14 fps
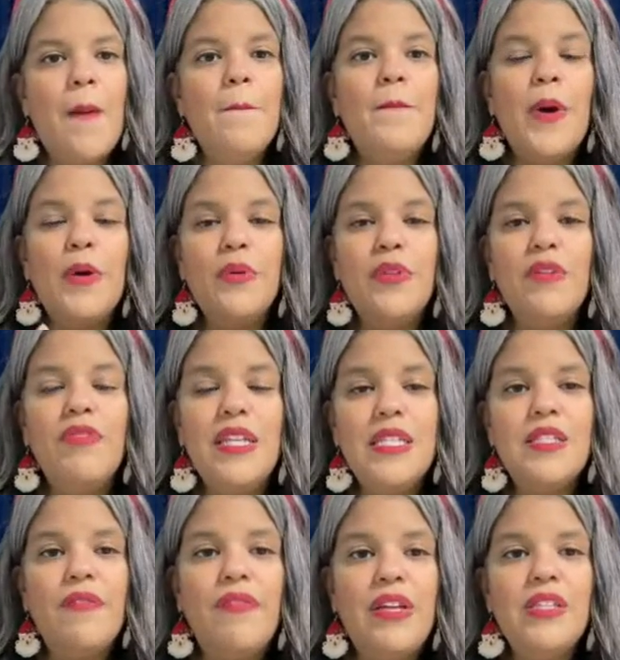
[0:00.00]
Both of these
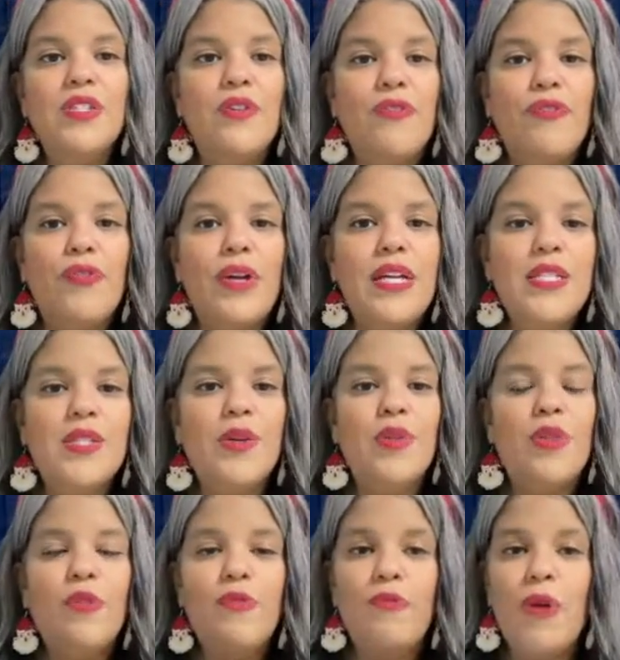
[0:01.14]
events are free. So
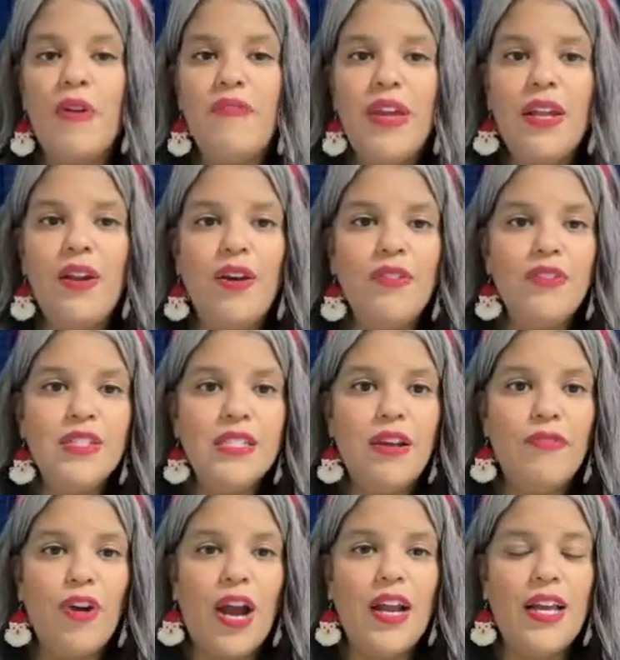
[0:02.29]
the event on
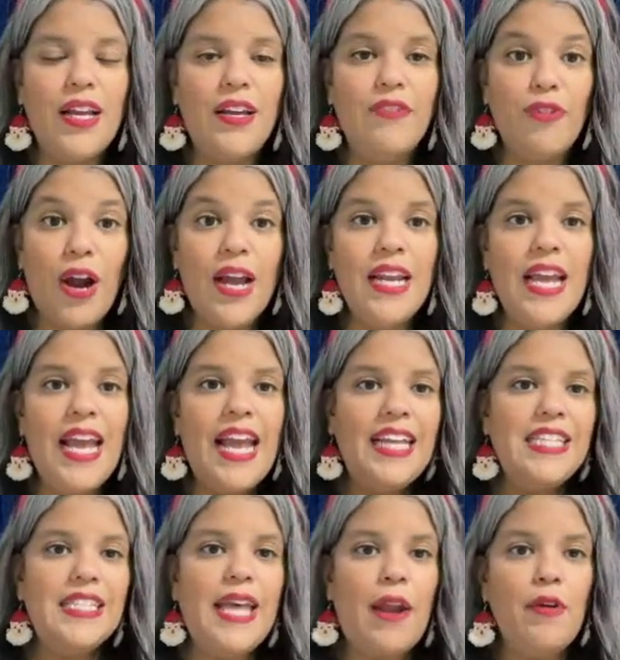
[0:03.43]
fr uh, Friday
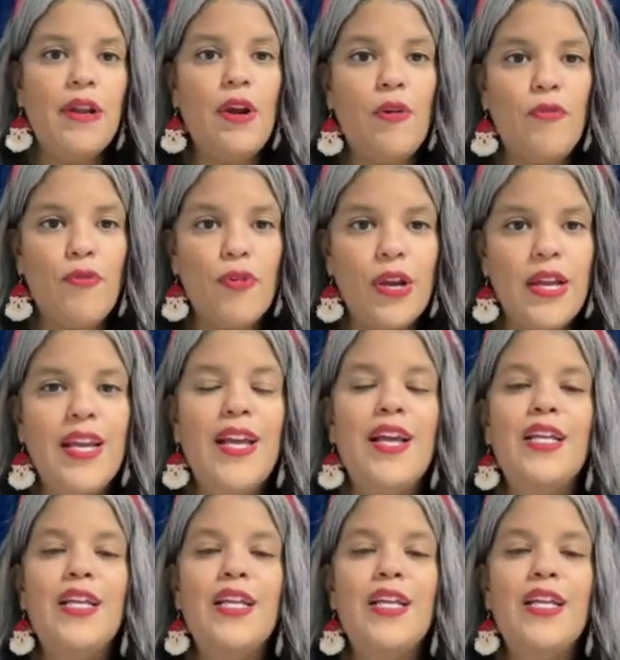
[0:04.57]
and Saturday are free.